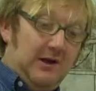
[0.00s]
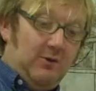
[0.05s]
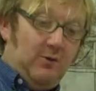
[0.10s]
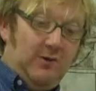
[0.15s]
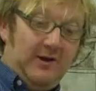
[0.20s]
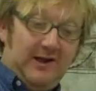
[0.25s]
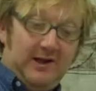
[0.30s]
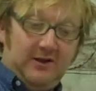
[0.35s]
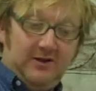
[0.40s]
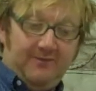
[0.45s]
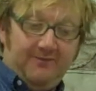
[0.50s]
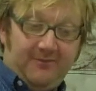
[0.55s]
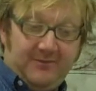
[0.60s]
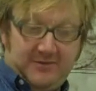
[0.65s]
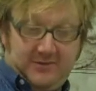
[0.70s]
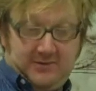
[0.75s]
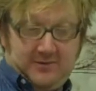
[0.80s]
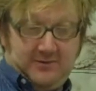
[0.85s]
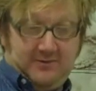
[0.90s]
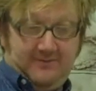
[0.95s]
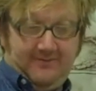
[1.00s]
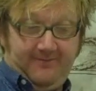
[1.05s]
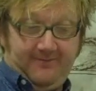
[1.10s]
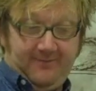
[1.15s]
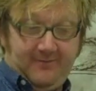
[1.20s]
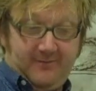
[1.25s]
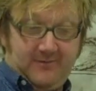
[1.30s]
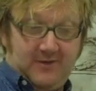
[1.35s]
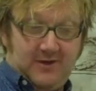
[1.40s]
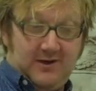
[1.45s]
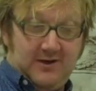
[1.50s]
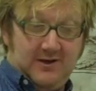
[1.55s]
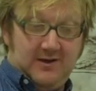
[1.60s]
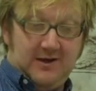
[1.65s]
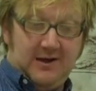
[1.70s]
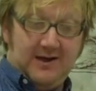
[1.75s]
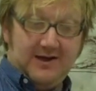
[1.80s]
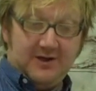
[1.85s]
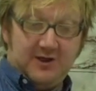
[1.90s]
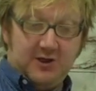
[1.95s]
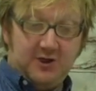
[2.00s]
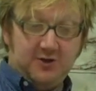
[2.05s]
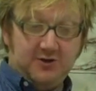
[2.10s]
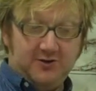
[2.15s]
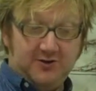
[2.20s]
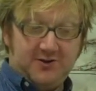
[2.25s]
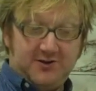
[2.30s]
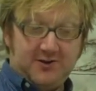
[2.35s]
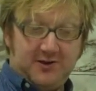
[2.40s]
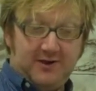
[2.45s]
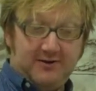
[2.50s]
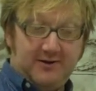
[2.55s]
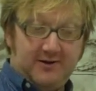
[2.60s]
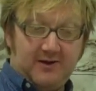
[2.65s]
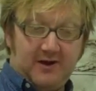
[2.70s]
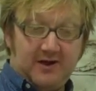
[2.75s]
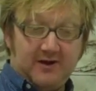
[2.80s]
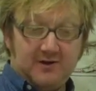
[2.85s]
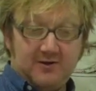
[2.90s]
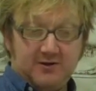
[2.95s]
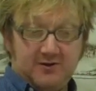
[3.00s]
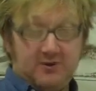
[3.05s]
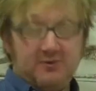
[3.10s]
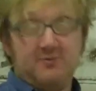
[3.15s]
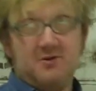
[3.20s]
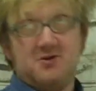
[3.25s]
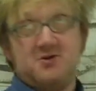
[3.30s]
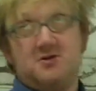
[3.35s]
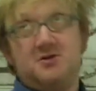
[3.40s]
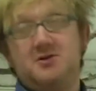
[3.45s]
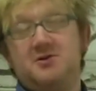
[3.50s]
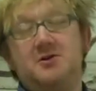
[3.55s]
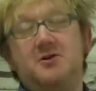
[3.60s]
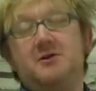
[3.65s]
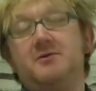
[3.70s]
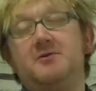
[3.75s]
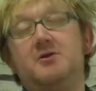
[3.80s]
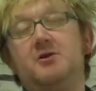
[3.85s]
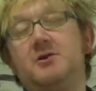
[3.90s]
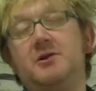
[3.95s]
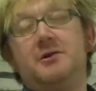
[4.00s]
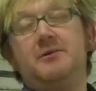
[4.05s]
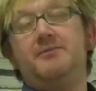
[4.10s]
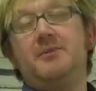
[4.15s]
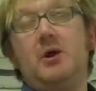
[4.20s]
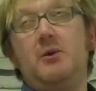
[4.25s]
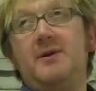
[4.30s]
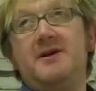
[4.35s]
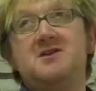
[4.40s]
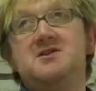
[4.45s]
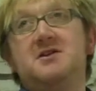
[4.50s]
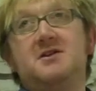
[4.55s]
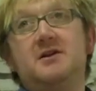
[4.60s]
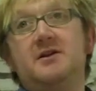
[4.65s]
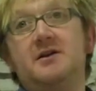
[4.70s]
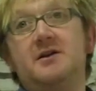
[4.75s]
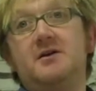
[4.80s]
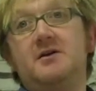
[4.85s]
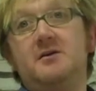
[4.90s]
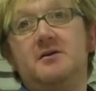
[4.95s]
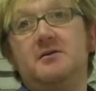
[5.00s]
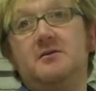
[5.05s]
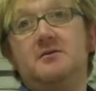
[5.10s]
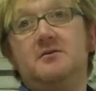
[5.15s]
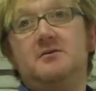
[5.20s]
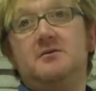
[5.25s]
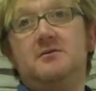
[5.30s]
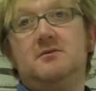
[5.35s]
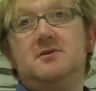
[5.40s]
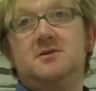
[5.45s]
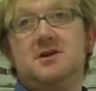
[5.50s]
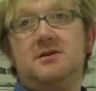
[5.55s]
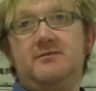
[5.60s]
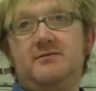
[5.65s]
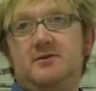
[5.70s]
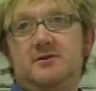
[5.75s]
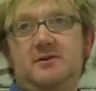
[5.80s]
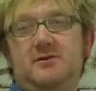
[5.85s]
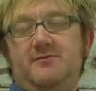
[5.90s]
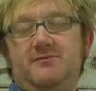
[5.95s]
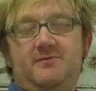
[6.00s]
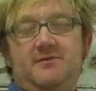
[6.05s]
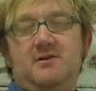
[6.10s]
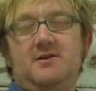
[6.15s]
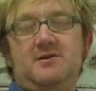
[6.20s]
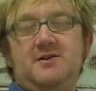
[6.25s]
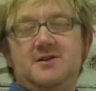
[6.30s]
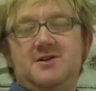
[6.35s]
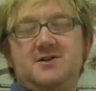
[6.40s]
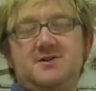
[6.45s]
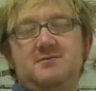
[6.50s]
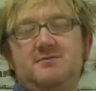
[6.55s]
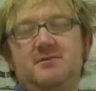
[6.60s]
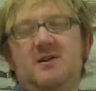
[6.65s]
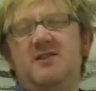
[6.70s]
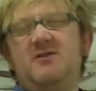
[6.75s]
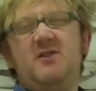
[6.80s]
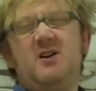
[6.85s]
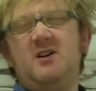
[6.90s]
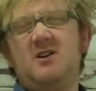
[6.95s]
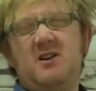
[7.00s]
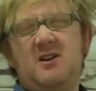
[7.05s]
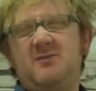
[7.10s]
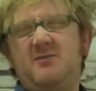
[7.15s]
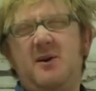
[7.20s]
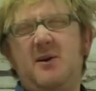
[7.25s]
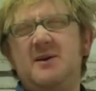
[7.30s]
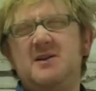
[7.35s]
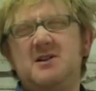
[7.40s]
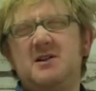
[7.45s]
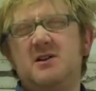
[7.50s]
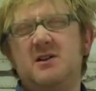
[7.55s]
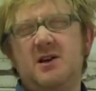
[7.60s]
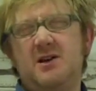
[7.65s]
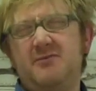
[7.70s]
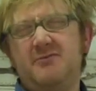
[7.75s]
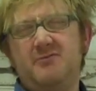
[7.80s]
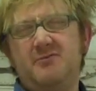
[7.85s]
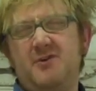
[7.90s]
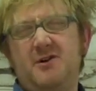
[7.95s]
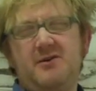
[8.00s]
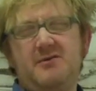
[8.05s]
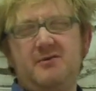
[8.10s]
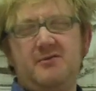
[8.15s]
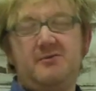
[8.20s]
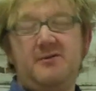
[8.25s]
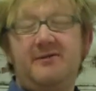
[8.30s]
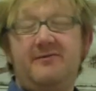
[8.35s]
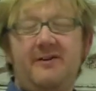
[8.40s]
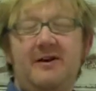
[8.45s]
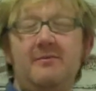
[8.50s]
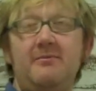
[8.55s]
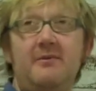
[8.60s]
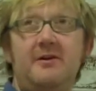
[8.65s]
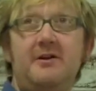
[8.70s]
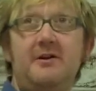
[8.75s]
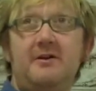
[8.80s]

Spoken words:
Well, I could. I mean, I could almost cook it poetically. So I've kind of got this. I've got a kind of poetic line running through my family.